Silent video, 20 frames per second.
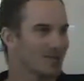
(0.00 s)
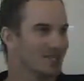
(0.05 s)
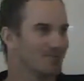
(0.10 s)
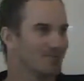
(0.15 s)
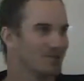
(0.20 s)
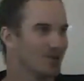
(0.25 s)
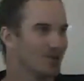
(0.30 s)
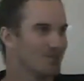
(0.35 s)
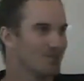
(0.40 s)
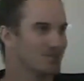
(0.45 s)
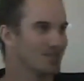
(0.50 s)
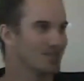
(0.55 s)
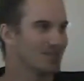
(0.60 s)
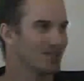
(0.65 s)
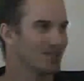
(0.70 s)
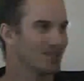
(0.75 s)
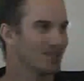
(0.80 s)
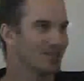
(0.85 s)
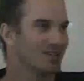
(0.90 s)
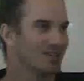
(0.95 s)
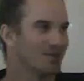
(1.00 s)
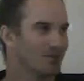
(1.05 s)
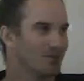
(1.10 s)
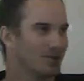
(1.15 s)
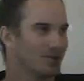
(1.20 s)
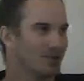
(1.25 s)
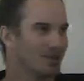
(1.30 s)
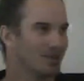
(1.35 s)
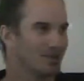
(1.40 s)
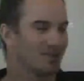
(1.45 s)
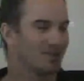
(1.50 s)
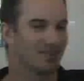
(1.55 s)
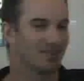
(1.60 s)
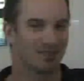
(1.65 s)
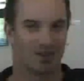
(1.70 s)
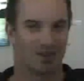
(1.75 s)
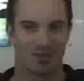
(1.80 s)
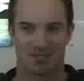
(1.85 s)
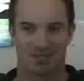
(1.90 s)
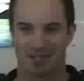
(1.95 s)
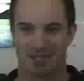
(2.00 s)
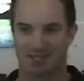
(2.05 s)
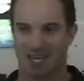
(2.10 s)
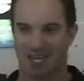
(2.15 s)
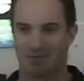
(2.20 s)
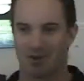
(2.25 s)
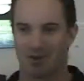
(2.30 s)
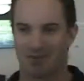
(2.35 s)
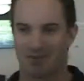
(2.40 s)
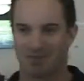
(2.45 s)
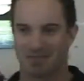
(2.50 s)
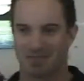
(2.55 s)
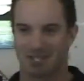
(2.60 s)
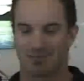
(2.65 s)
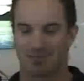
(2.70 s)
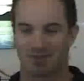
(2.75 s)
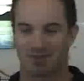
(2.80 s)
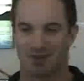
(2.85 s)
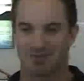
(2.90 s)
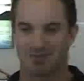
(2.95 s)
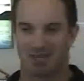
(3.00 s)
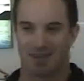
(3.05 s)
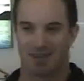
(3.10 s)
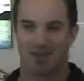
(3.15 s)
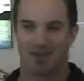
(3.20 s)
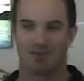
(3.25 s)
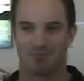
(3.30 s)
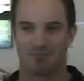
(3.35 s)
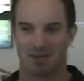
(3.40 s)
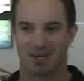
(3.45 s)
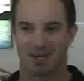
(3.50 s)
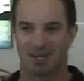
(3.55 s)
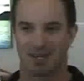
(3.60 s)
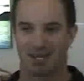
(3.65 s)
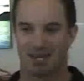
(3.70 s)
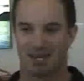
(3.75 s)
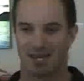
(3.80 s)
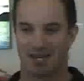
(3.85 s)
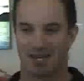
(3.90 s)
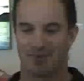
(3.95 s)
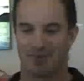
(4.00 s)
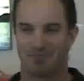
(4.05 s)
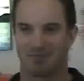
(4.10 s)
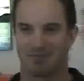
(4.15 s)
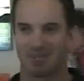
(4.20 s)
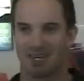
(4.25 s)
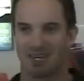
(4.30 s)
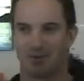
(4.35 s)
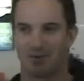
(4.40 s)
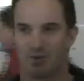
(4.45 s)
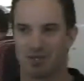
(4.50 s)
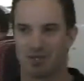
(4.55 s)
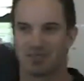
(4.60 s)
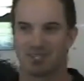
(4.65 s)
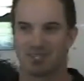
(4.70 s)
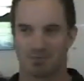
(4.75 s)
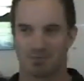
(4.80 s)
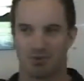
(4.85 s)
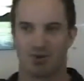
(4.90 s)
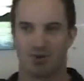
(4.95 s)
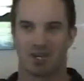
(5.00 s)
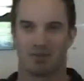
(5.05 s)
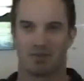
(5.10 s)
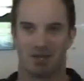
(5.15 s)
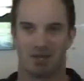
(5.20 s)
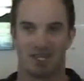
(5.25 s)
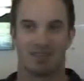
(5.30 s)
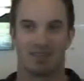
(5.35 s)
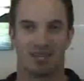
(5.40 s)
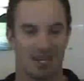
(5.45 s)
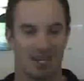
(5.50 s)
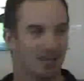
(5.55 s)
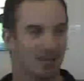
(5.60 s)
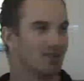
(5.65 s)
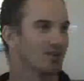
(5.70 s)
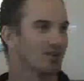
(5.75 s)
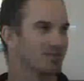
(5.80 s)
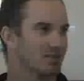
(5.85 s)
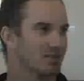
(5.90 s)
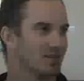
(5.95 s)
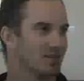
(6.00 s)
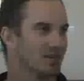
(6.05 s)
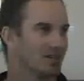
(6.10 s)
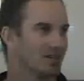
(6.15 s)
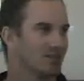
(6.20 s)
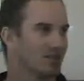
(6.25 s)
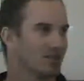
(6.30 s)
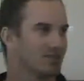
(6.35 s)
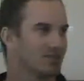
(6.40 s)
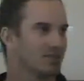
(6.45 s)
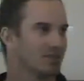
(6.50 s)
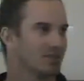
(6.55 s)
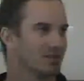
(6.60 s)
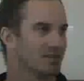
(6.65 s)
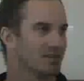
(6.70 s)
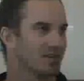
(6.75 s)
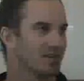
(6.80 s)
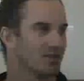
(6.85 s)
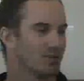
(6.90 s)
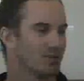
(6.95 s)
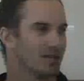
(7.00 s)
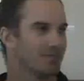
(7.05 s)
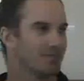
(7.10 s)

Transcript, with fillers: Sometimes, yeah, those things come off, and sometimes they don't. But um, yeah, it was disappointing in the end not to not to get a win.